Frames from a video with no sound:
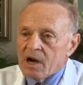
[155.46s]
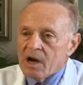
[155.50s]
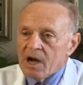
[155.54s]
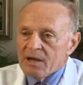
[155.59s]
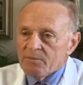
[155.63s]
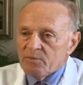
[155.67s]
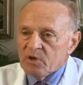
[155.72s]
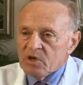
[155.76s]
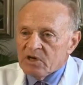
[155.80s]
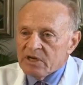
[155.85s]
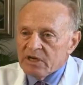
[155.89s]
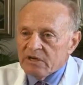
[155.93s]

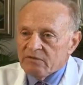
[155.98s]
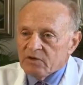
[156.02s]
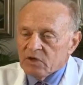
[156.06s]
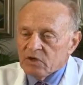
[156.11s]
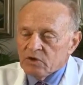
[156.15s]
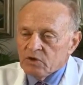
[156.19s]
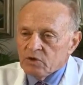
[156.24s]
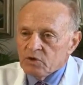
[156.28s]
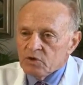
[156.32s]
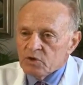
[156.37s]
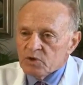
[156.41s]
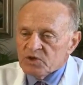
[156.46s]
I believe
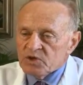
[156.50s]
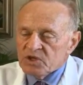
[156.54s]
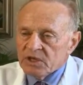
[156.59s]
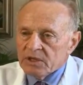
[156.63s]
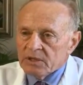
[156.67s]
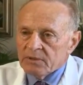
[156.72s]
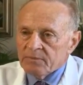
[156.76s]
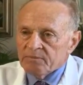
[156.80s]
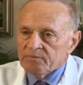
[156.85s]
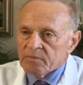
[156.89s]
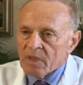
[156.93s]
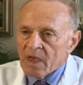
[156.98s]
in
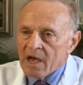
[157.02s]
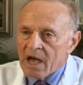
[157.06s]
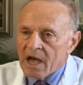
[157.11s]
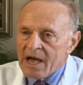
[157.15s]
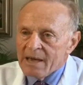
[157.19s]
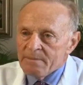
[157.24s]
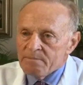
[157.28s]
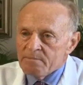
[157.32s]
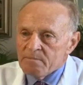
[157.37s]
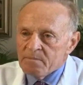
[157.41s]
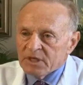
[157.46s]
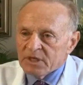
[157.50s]
using
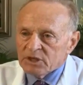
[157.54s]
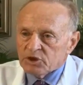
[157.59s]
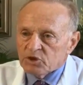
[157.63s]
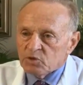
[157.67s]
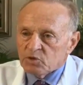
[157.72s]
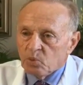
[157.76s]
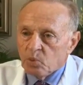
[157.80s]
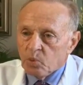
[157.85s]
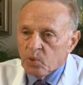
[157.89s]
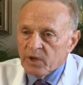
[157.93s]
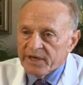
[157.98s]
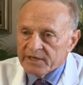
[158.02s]
a
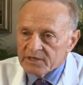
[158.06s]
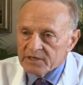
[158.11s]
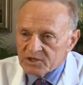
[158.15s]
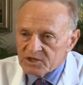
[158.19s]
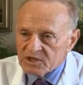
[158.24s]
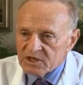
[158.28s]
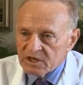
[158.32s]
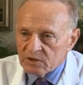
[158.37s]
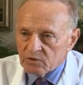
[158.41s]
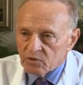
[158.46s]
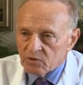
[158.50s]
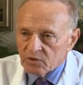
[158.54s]
much weaker
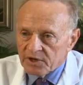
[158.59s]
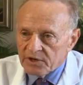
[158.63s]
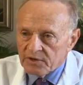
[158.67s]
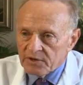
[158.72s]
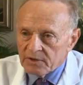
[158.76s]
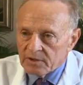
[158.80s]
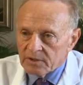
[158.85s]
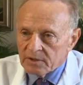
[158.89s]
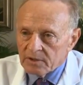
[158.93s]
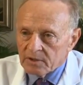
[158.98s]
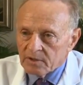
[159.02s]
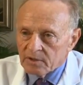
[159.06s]

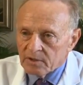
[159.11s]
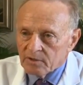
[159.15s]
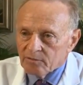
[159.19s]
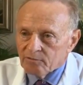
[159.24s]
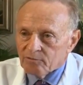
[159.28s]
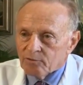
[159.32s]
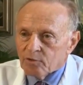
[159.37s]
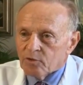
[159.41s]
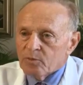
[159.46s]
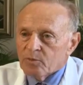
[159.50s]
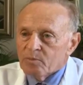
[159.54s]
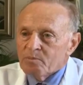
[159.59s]
steroid
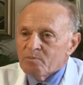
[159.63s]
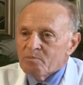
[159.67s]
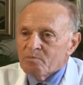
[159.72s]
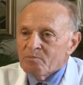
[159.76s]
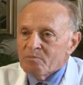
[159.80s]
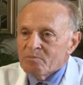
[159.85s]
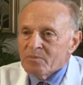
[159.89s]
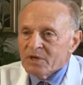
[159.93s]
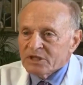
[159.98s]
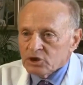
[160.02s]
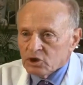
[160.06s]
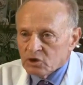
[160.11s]
for a
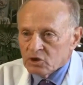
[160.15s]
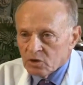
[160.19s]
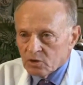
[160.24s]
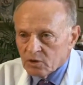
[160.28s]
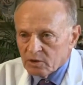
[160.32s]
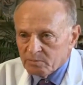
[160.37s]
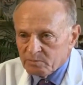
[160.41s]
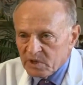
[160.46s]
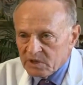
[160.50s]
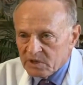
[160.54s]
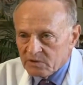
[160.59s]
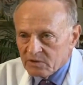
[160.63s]
much
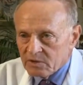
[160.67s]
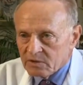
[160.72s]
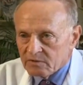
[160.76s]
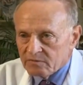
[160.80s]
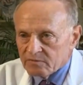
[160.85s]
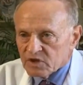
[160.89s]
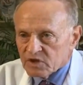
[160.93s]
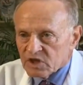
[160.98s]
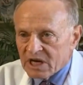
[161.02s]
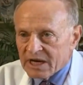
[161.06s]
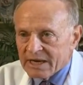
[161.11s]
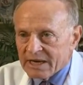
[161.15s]
longer period
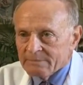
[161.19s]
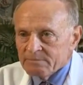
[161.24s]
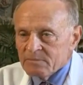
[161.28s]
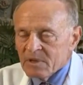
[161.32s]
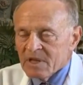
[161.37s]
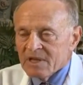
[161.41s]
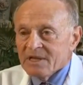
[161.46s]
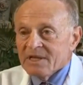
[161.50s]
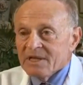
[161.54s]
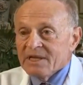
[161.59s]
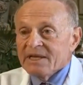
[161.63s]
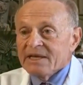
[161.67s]
of time
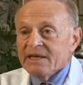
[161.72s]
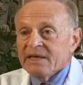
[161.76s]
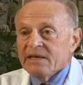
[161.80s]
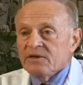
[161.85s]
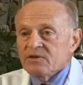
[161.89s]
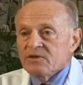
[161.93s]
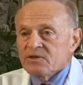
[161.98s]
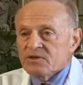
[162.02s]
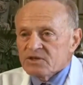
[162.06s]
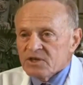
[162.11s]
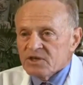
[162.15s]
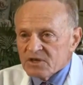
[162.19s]

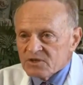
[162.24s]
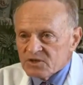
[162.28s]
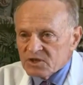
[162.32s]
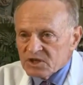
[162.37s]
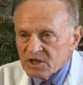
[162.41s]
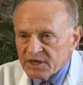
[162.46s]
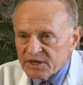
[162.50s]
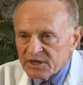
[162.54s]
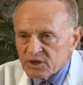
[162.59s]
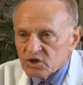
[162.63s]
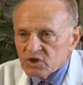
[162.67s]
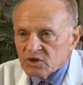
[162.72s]
in
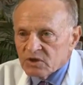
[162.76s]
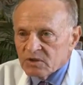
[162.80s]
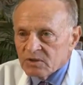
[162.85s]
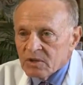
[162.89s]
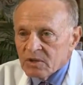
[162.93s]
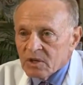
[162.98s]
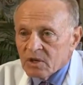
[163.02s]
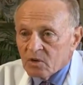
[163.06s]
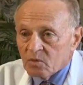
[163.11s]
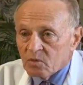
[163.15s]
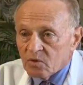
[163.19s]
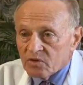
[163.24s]

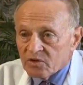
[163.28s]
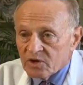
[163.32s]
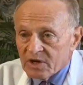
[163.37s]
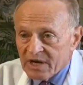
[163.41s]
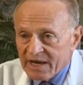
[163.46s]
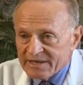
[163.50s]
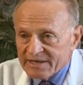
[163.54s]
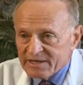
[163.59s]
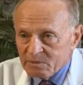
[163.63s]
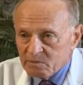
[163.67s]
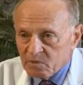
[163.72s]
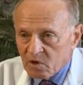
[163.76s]
association with an
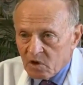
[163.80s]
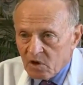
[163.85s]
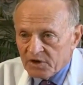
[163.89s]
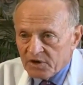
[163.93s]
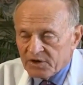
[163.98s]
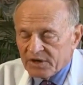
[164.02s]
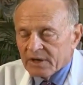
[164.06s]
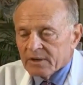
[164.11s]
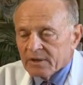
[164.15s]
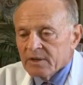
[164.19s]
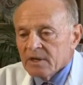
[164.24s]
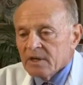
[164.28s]

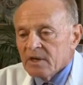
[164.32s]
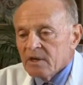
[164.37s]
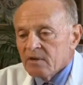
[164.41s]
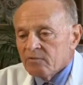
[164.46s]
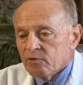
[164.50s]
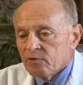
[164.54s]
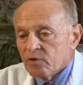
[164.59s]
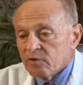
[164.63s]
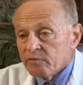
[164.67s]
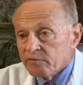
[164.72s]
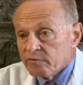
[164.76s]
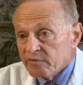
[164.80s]
antibiotic
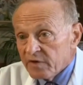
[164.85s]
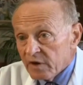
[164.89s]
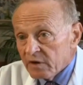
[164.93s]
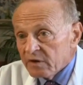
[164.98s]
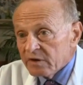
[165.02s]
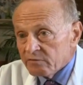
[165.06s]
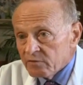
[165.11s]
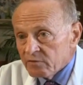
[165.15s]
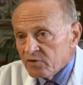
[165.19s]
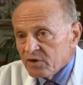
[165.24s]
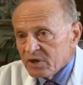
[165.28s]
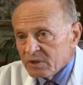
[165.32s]
for a
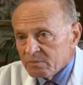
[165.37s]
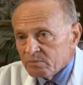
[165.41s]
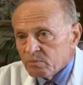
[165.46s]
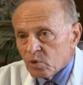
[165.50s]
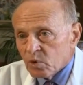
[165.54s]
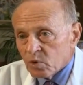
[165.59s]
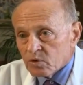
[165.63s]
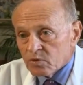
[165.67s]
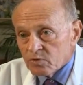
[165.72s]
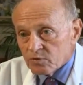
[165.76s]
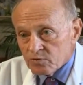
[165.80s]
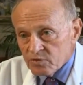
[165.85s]
very, very
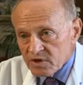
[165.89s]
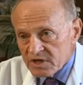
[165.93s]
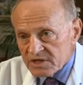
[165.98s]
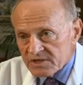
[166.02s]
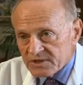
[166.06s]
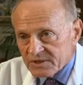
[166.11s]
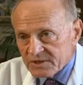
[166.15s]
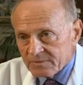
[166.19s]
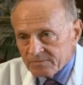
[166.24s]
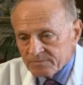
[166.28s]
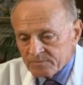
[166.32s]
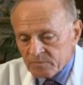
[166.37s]
important
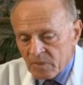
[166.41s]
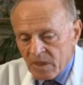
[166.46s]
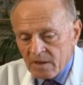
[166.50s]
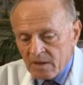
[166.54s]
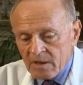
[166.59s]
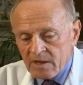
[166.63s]
reason.